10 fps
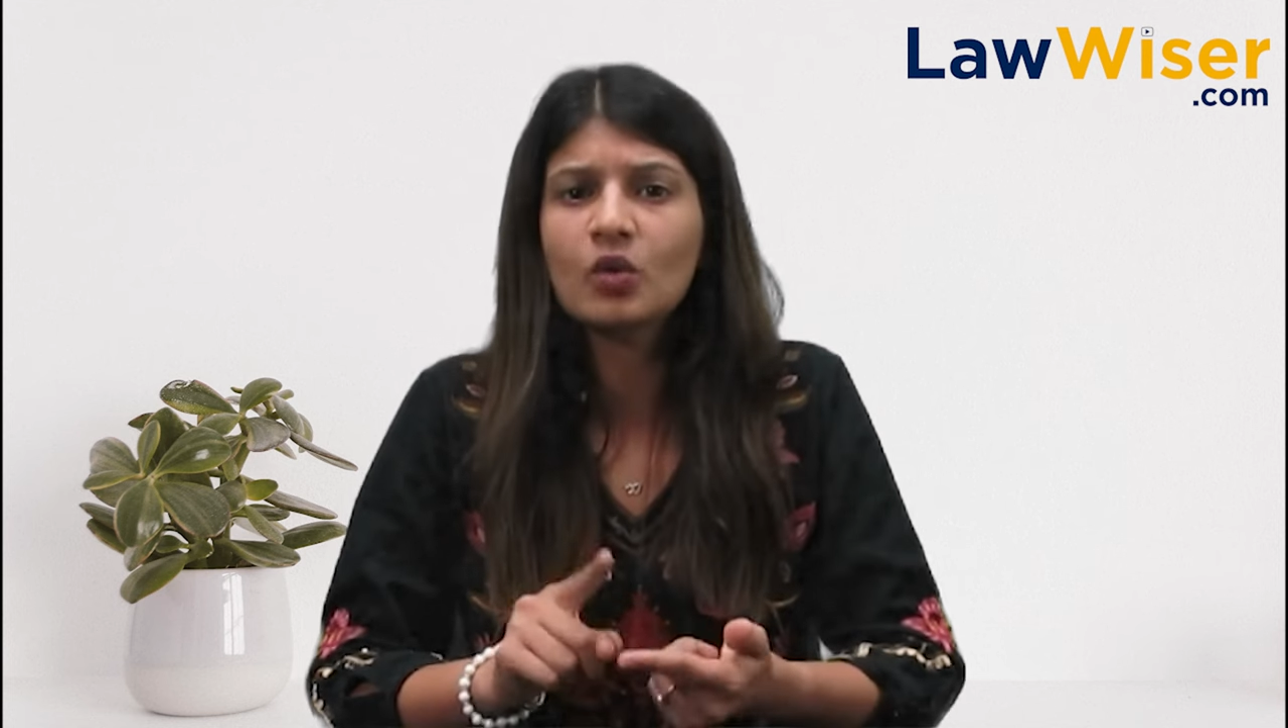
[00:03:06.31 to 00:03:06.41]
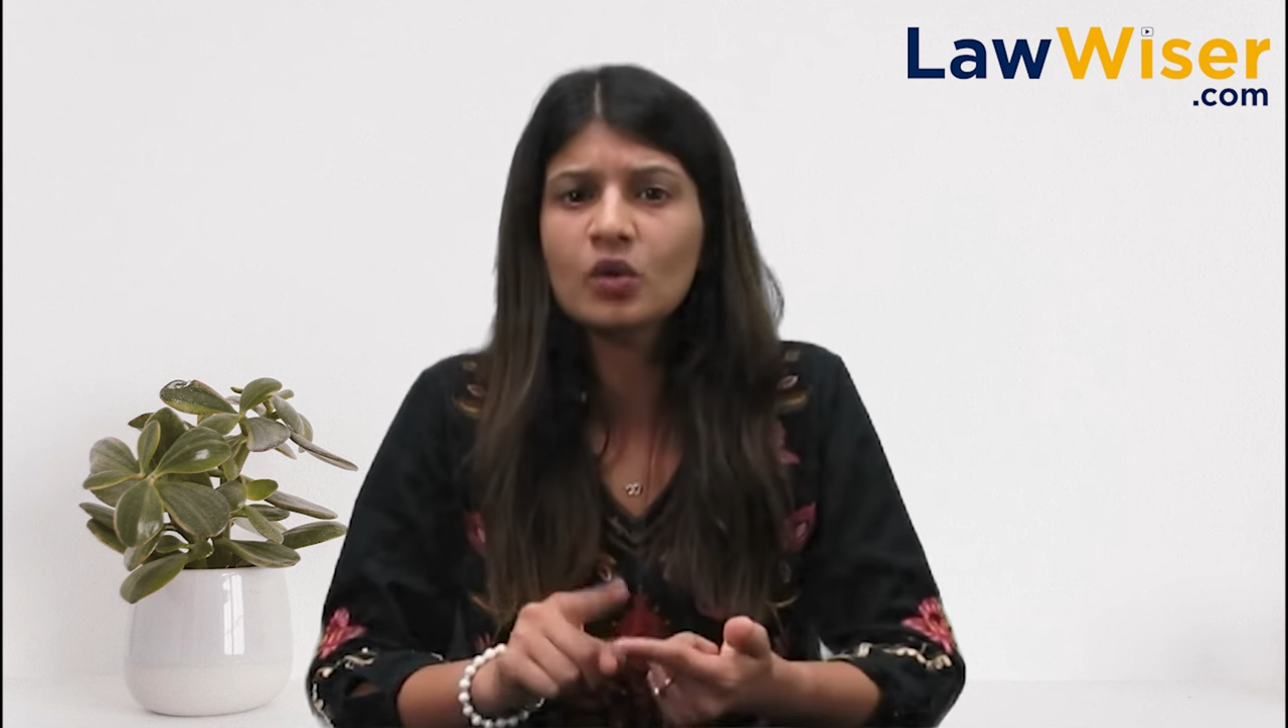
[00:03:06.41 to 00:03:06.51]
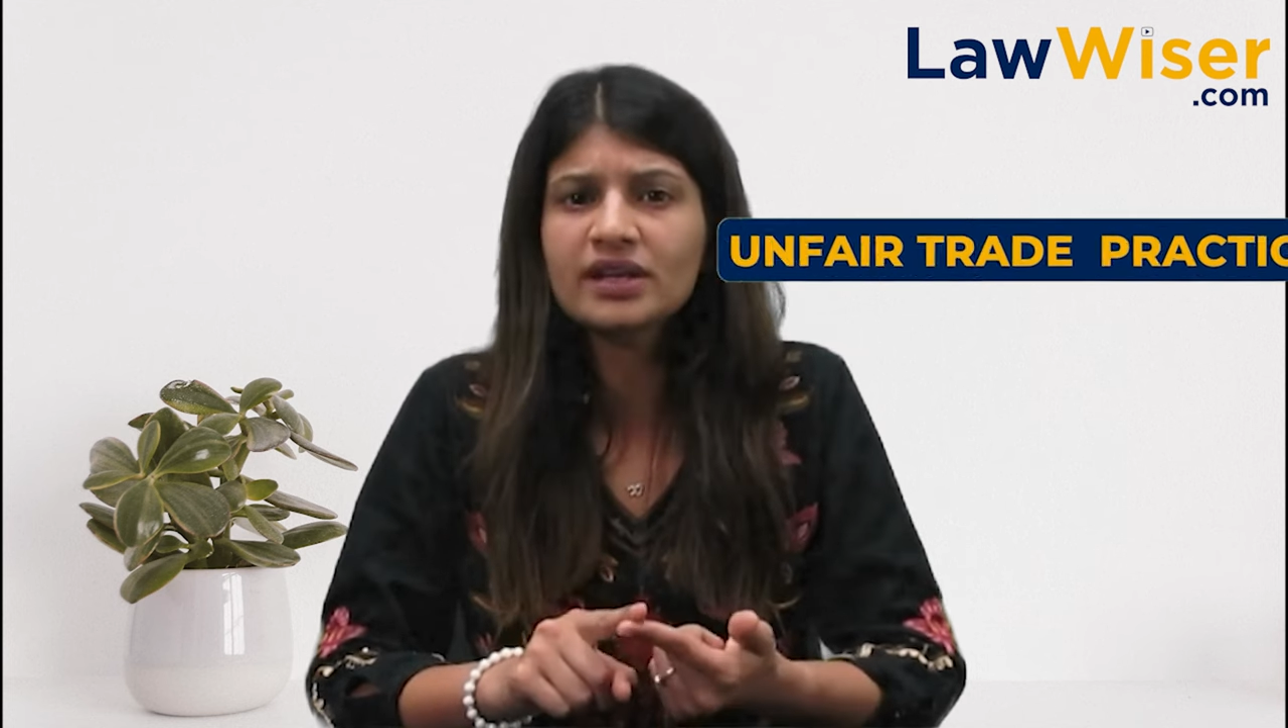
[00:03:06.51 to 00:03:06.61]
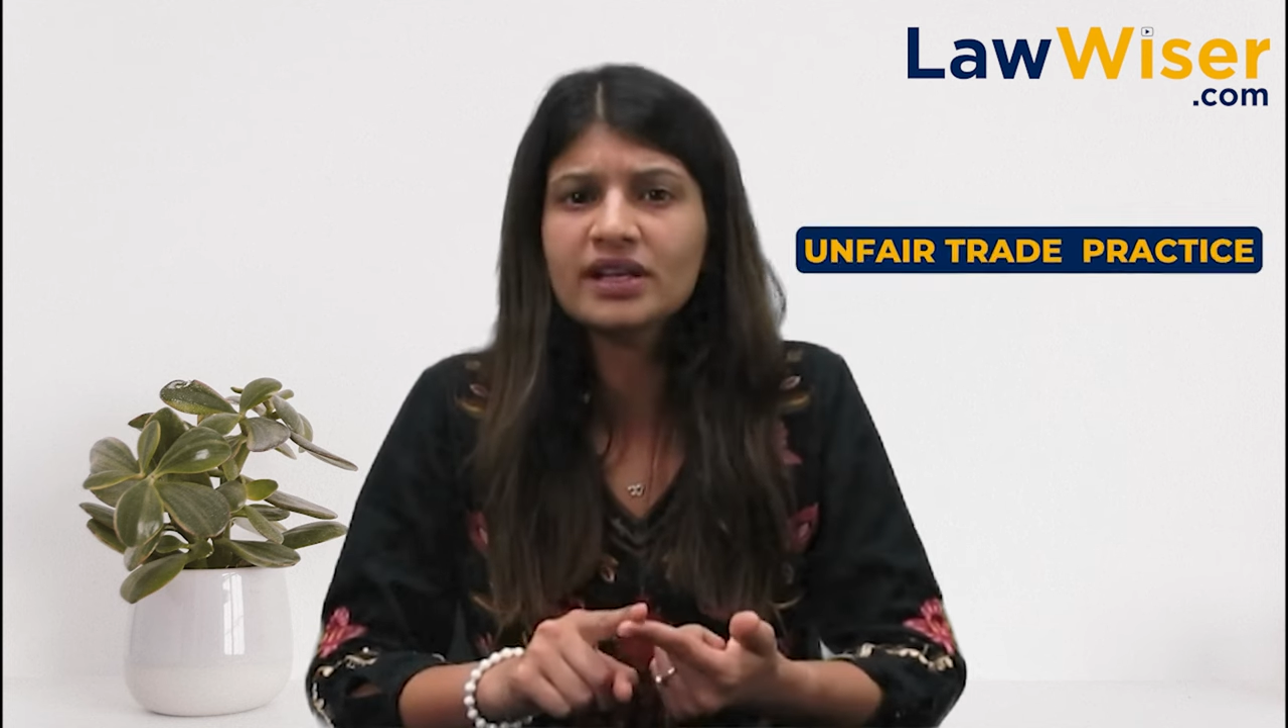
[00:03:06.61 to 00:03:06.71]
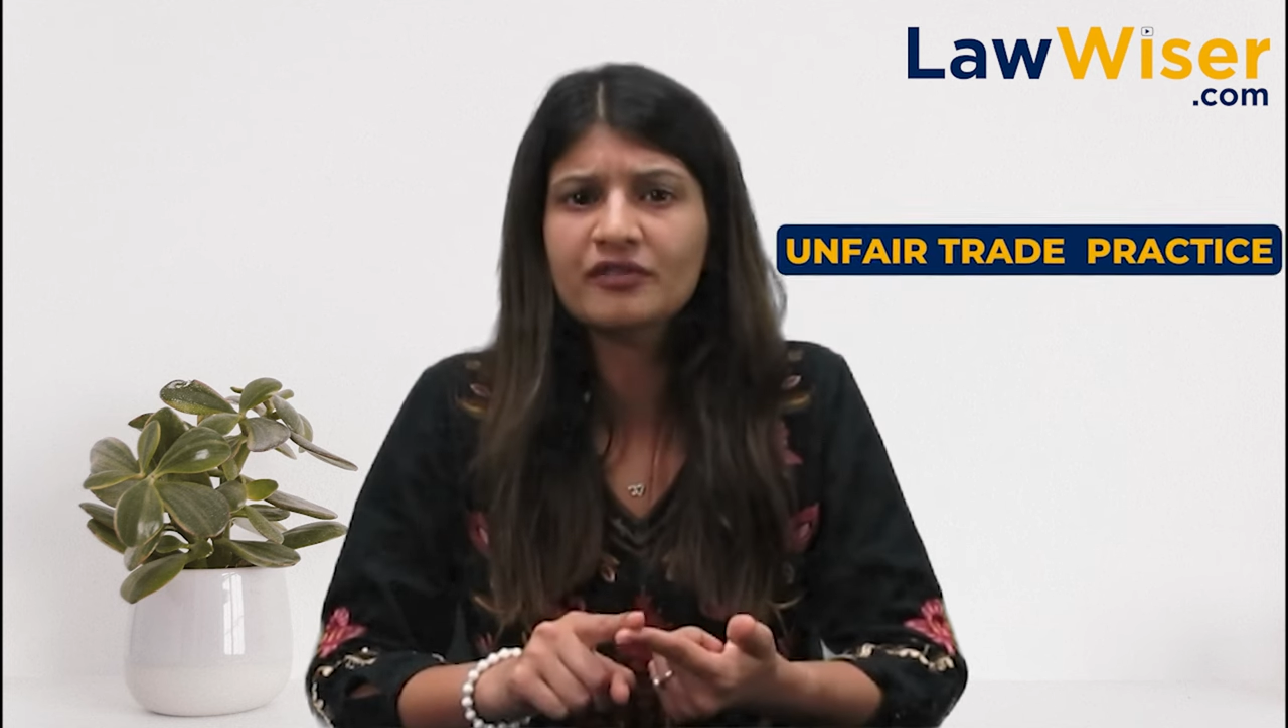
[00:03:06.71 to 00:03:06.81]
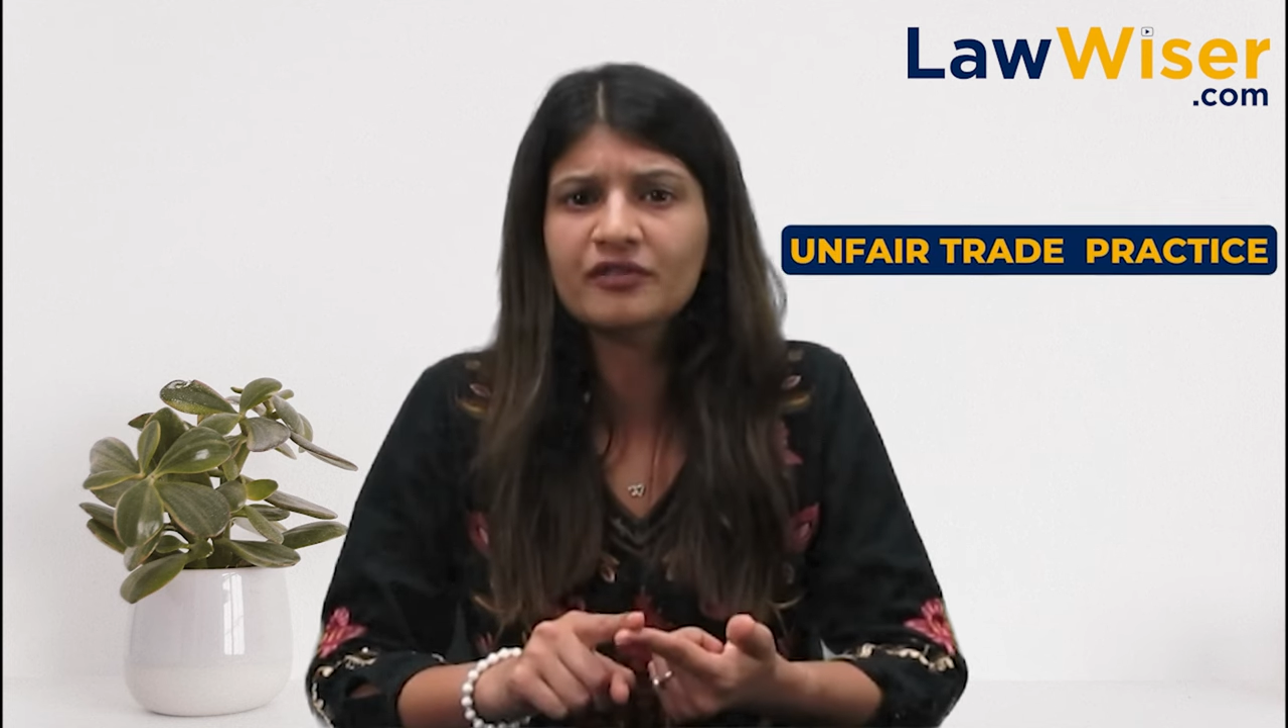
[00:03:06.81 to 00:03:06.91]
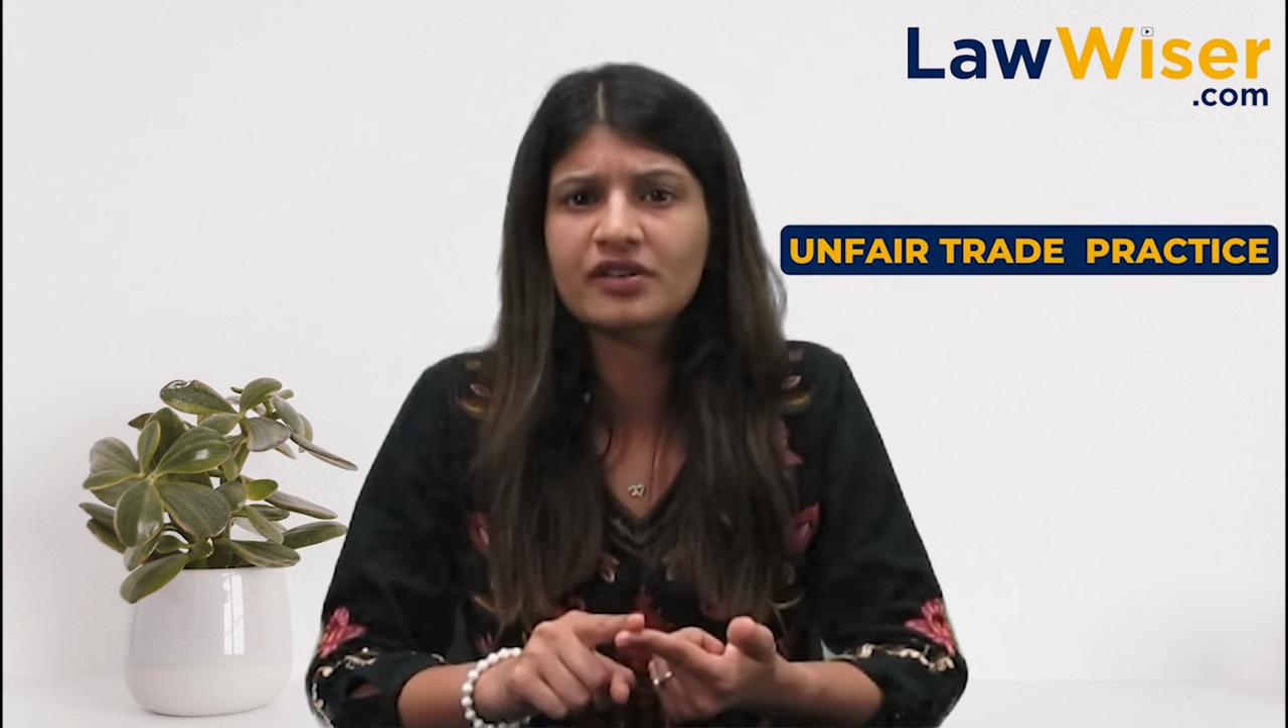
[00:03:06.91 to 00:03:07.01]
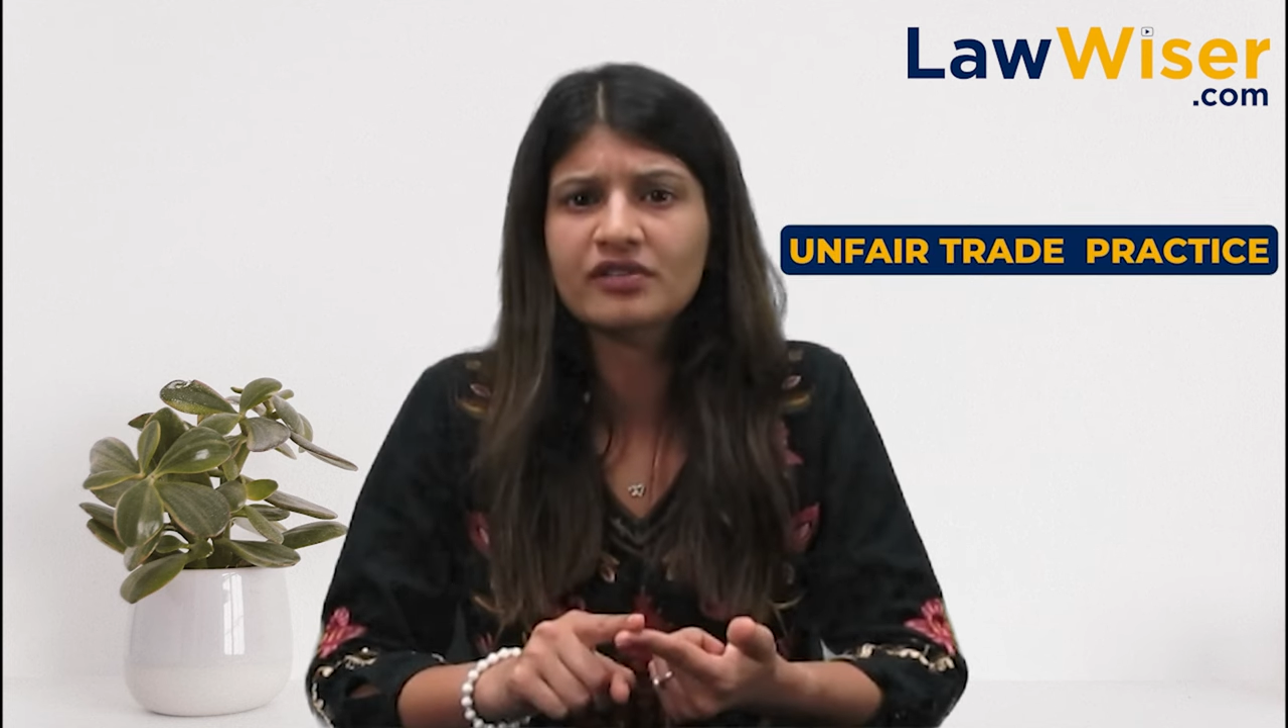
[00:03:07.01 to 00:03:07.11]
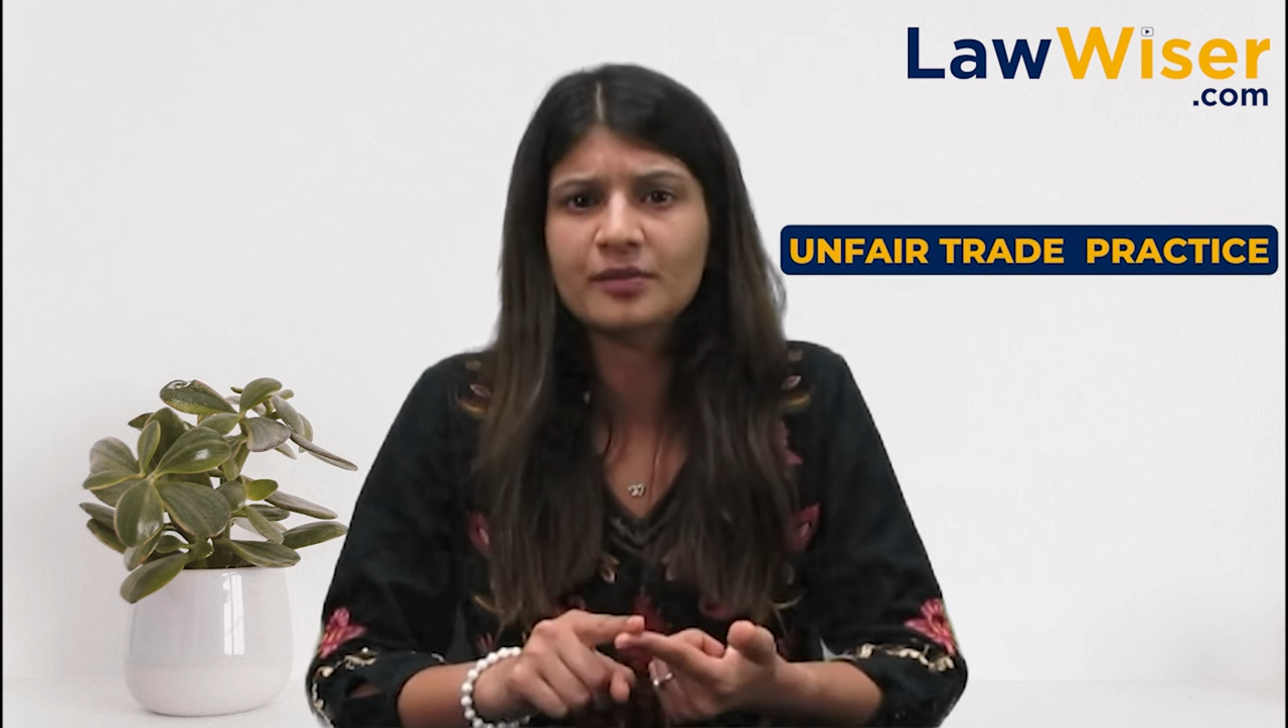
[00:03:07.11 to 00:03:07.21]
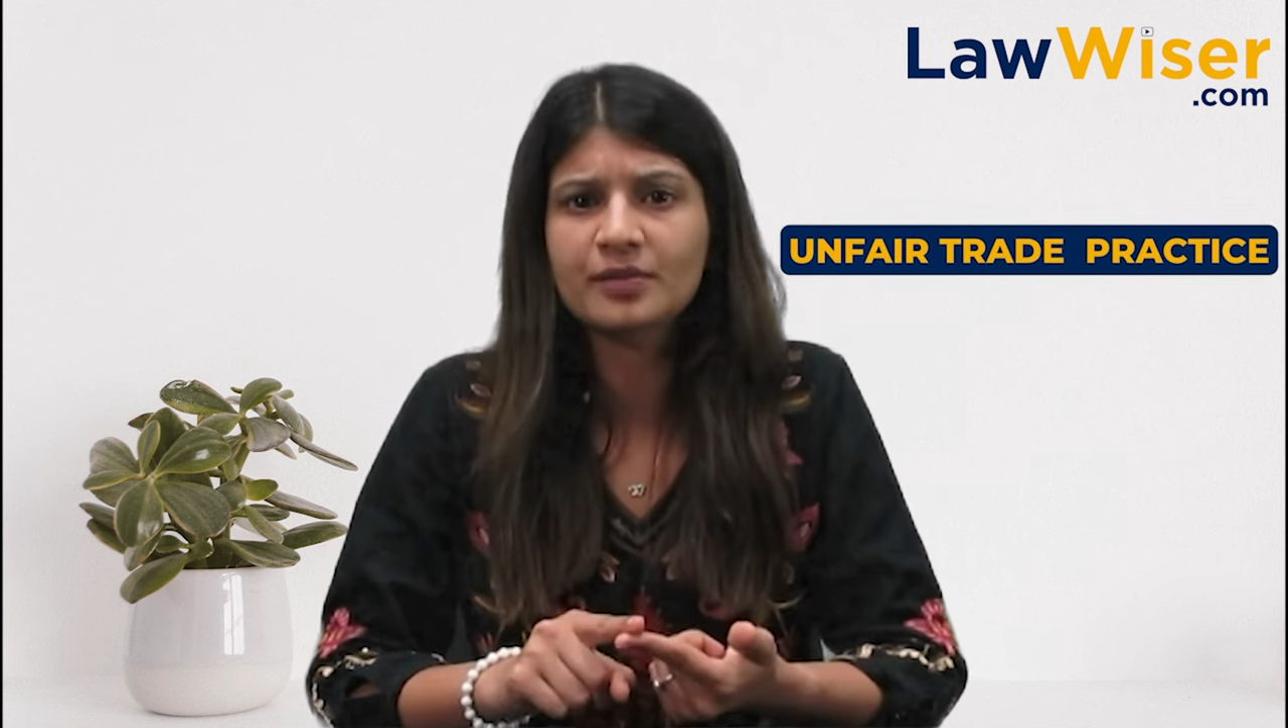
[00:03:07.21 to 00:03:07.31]
only
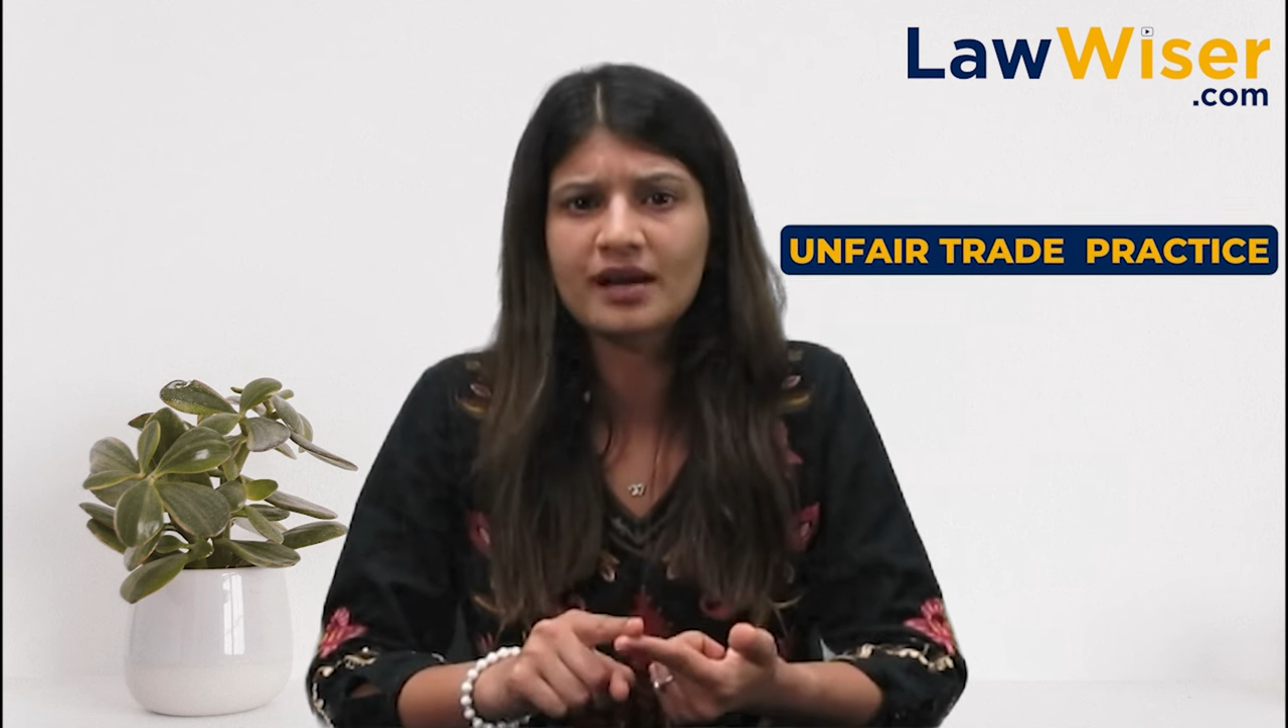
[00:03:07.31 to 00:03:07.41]
unfair trade